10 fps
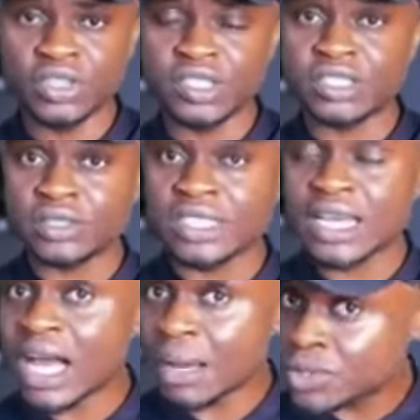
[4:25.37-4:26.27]
not
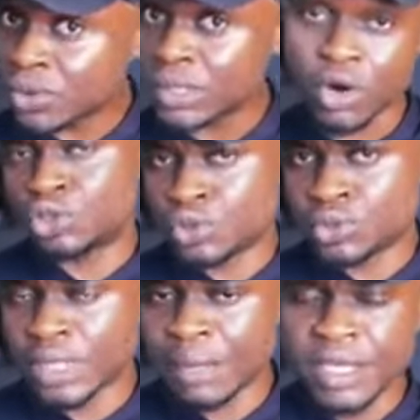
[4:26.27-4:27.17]
absolutely correct.
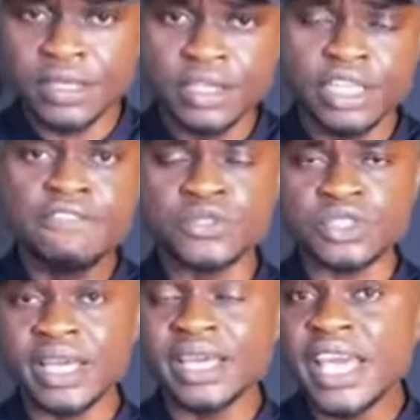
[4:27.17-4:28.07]
I mean, if you
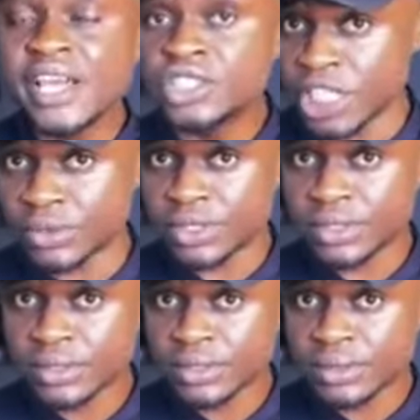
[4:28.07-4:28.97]
say
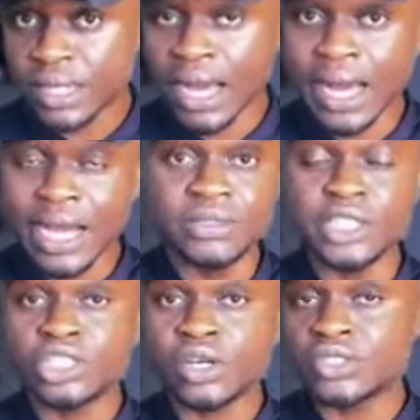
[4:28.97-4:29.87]
angels are
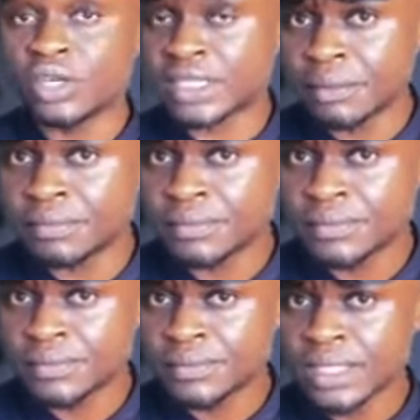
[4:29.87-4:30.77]
creations of time,
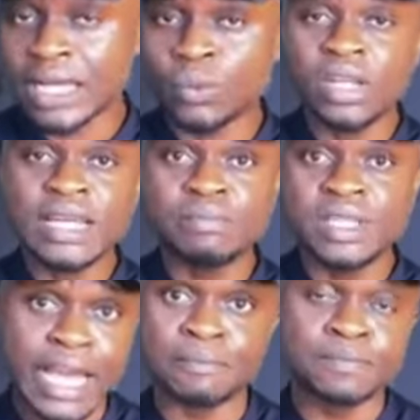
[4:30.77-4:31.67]
and what that
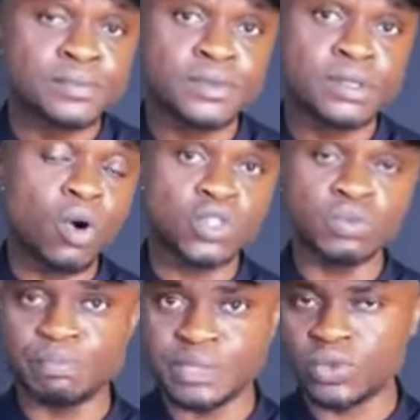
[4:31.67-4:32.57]
means is that works
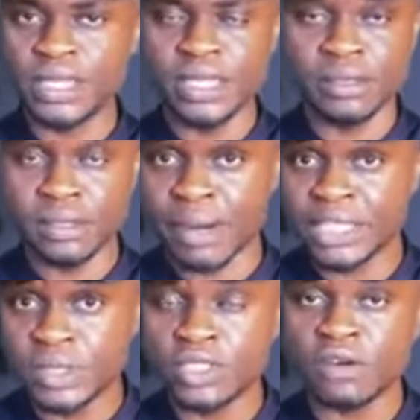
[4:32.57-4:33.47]
between the
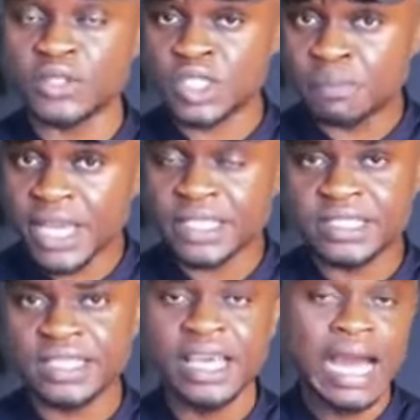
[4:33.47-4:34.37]
boundaries of
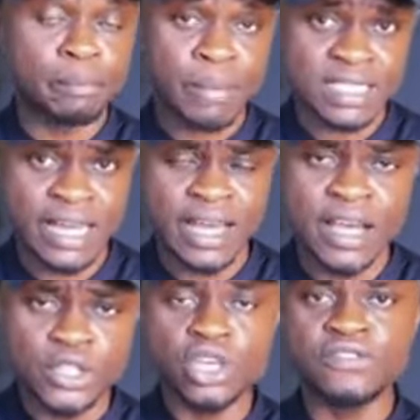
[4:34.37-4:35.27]
space and matter.
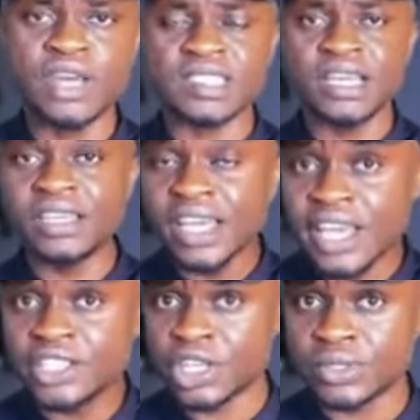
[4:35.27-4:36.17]
So if you are saying
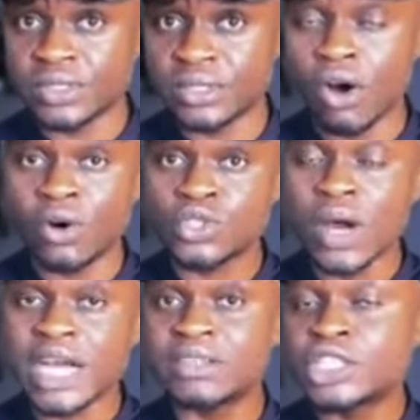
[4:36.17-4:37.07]
angels also
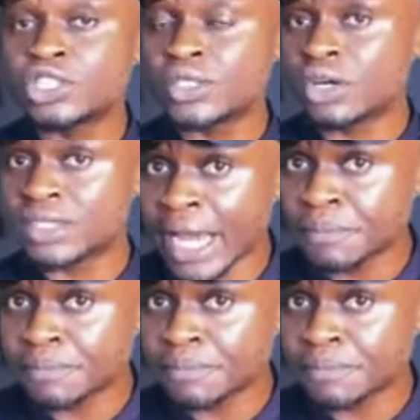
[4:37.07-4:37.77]
are creations of time,